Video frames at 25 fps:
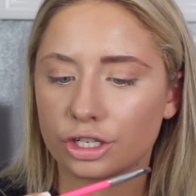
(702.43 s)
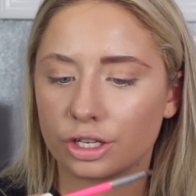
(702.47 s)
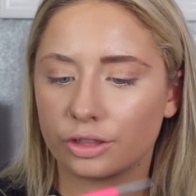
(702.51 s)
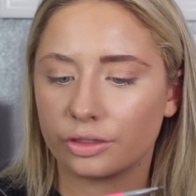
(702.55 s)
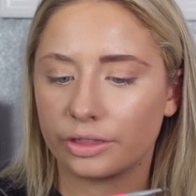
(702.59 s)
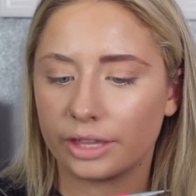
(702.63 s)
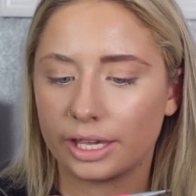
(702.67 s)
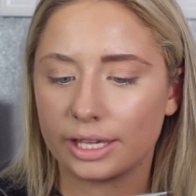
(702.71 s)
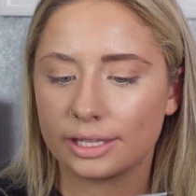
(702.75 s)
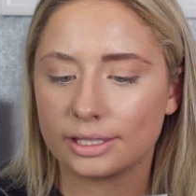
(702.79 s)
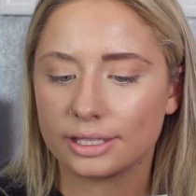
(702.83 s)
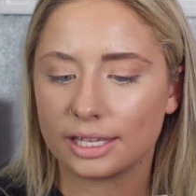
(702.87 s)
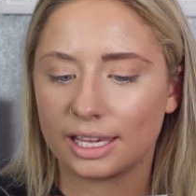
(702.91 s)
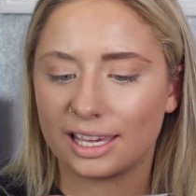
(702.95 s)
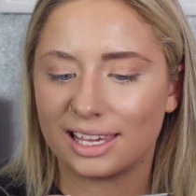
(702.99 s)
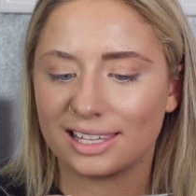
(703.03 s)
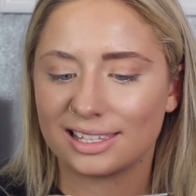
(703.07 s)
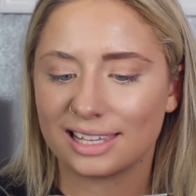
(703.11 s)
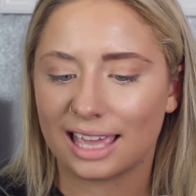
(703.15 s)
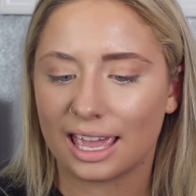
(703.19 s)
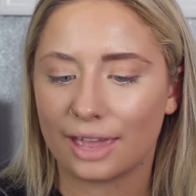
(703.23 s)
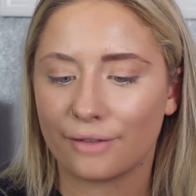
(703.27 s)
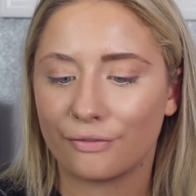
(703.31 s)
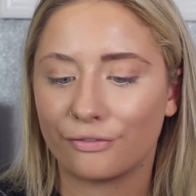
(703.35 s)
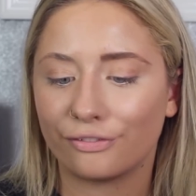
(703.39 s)
This is
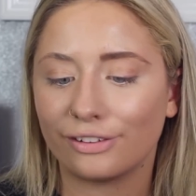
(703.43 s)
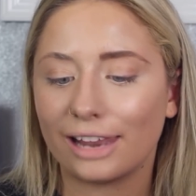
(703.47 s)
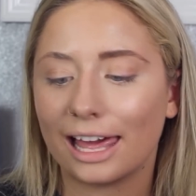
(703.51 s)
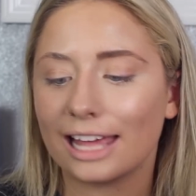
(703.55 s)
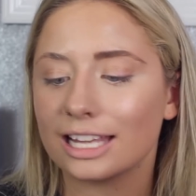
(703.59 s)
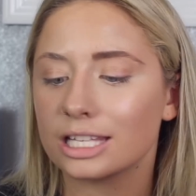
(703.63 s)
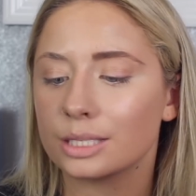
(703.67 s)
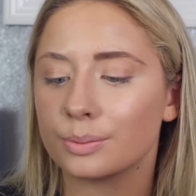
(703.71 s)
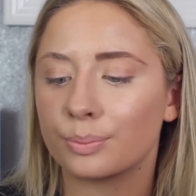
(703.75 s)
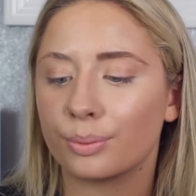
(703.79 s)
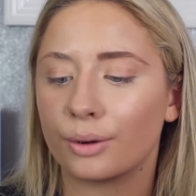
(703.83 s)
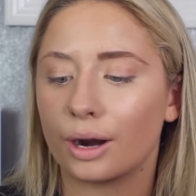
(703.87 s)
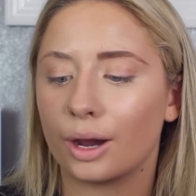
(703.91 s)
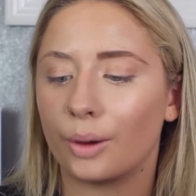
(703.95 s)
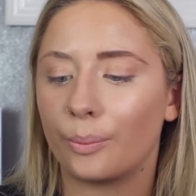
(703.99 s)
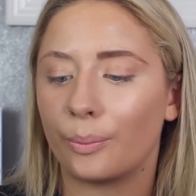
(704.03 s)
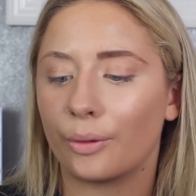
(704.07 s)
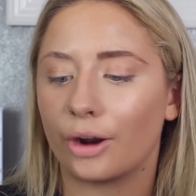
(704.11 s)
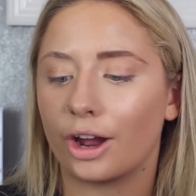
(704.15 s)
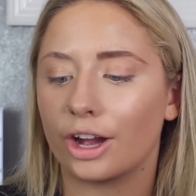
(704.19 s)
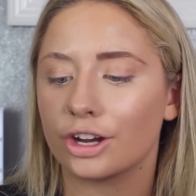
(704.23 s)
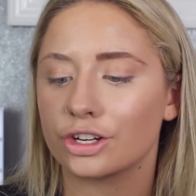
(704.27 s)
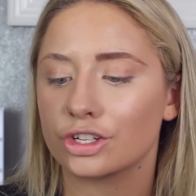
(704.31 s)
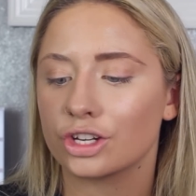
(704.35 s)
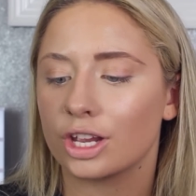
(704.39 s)
a flat brow
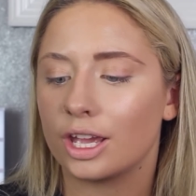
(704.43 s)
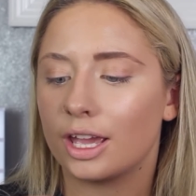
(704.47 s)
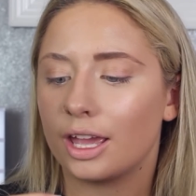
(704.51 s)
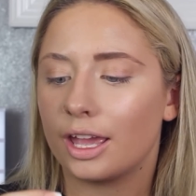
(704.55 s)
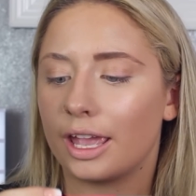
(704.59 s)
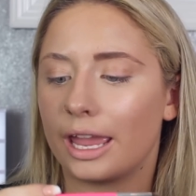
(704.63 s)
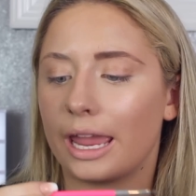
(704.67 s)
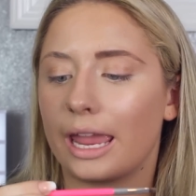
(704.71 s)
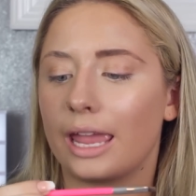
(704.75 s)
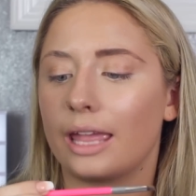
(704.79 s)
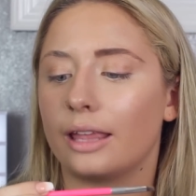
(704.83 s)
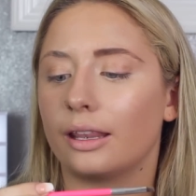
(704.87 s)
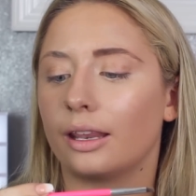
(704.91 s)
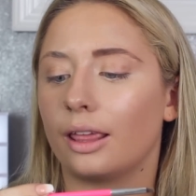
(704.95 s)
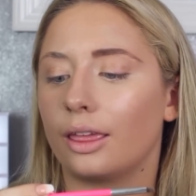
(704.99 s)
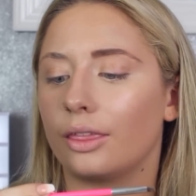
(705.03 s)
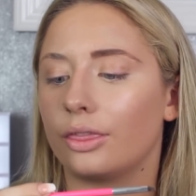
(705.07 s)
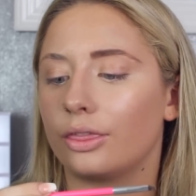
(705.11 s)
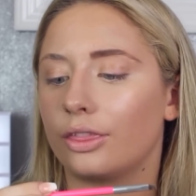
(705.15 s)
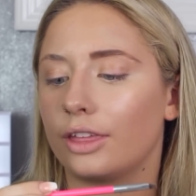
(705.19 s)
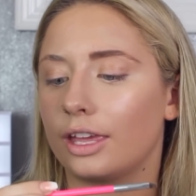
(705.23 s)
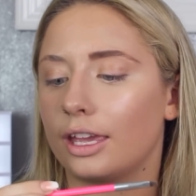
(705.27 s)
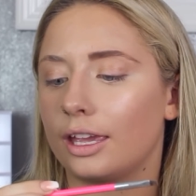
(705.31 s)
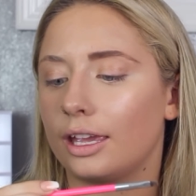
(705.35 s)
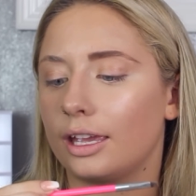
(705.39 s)
brush
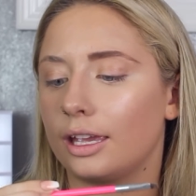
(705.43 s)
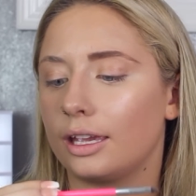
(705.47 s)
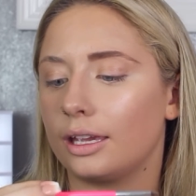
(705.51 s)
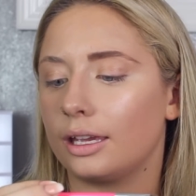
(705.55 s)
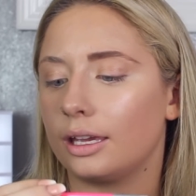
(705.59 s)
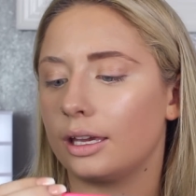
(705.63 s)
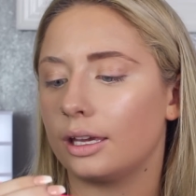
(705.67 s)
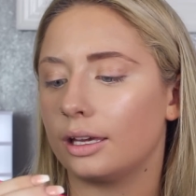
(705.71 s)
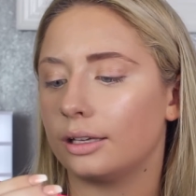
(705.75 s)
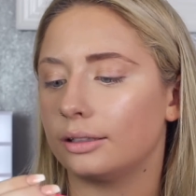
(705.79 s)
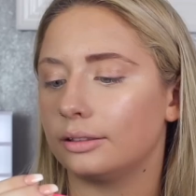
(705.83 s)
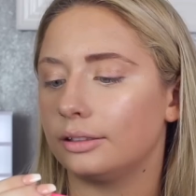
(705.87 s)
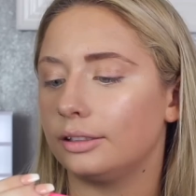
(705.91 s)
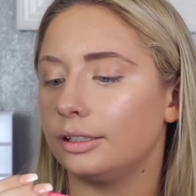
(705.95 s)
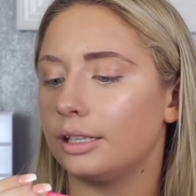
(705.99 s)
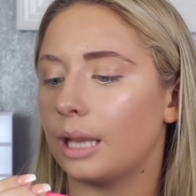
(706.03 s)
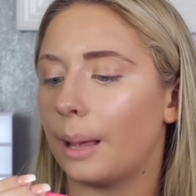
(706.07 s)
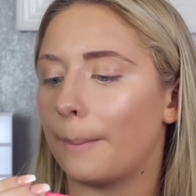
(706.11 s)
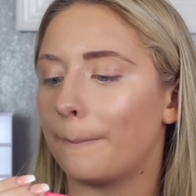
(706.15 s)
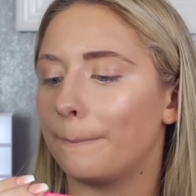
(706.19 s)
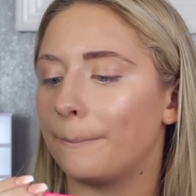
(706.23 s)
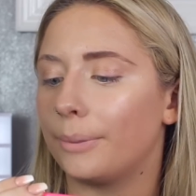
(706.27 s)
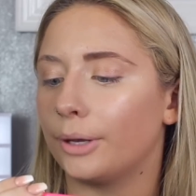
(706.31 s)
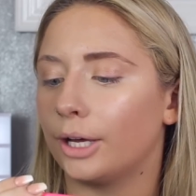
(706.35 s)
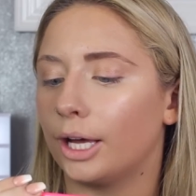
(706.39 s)
in the
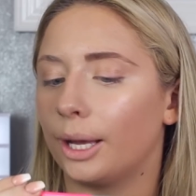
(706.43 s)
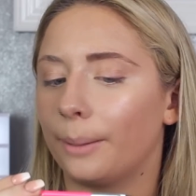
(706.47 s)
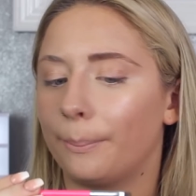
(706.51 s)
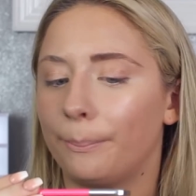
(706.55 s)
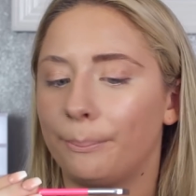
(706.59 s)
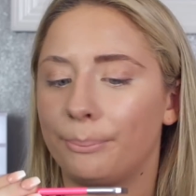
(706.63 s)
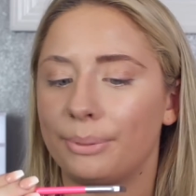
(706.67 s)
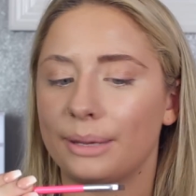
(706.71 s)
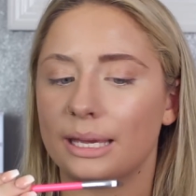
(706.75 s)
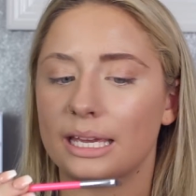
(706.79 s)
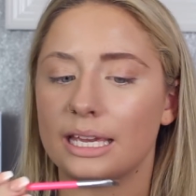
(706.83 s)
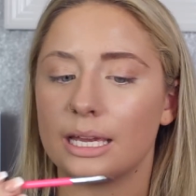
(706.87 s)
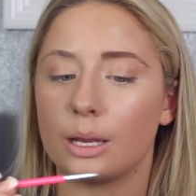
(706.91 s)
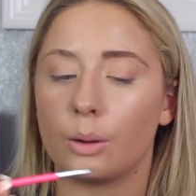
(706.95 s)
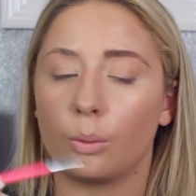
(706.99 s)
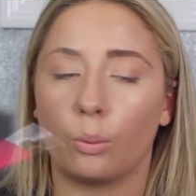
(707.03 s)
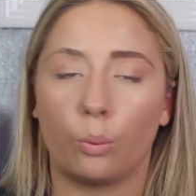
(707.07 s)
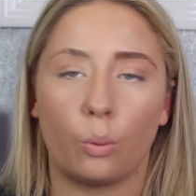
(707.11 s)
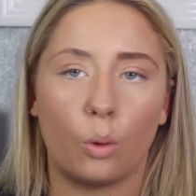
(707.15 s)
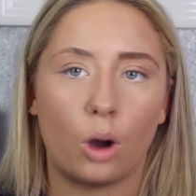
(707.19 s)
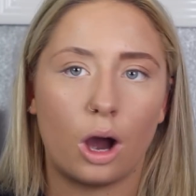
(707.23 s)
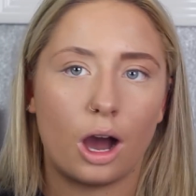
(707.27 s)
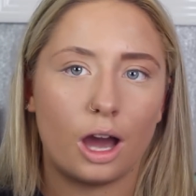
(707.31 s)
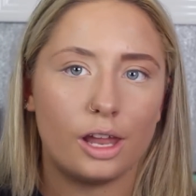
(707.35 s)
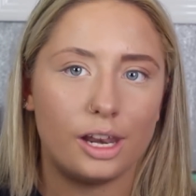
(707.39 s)
number
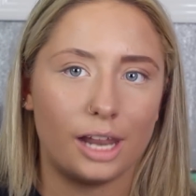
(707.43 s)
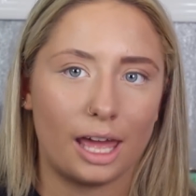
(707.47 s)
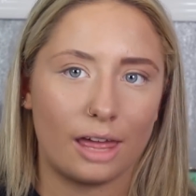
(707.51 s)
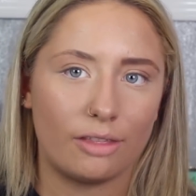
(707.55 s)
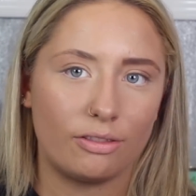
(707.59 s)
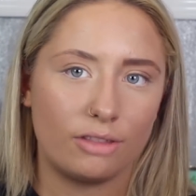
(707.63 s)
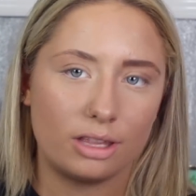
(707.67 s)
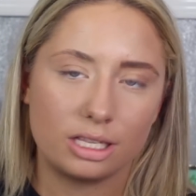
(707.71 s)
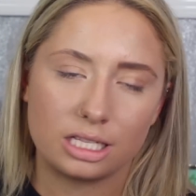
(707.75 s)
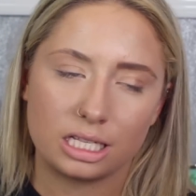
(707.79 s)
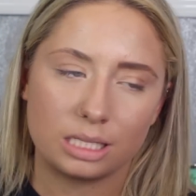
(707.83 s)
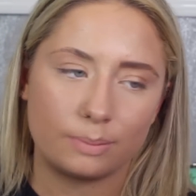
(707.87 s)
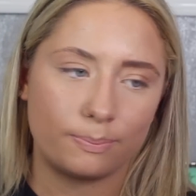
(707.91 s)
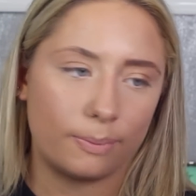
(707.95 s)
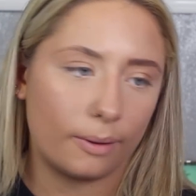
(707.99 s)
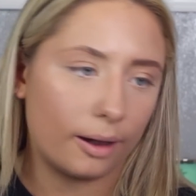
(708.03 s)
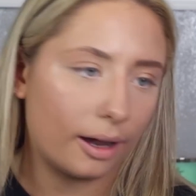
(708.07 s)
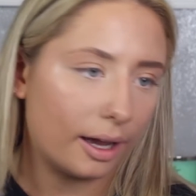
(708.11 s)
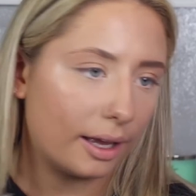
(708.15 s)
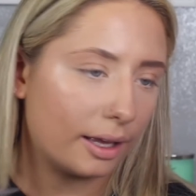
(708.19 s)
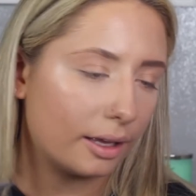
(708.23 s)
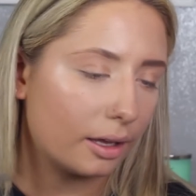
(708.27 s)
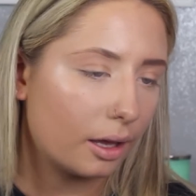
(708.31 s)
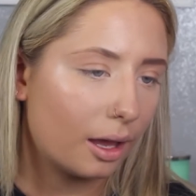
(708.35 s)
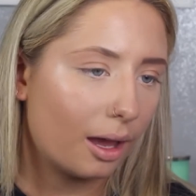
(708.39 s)
B1, and this is
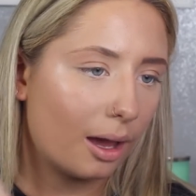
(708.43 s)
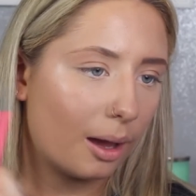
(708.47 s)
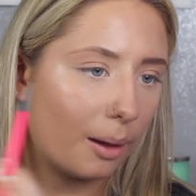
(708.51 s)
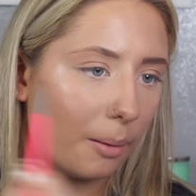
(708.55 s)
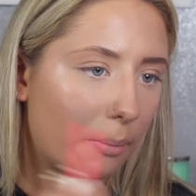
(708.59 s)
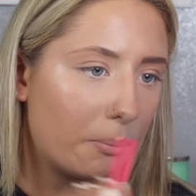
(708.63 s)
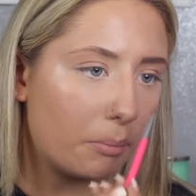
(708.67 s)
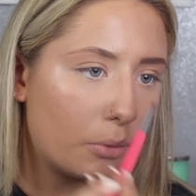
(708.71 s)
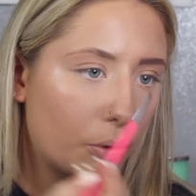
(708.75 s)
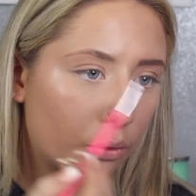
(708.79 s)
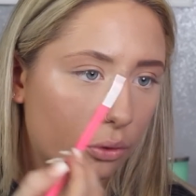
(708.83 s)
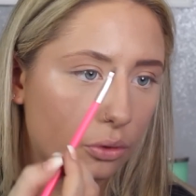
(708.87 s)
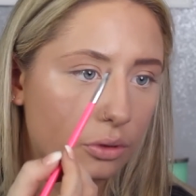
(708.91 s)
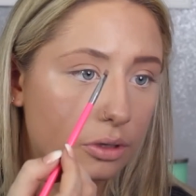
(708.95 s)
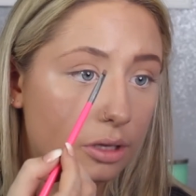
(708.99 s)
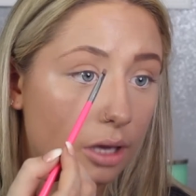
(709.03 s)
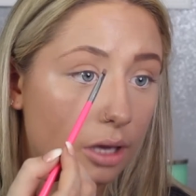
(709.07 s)
by Model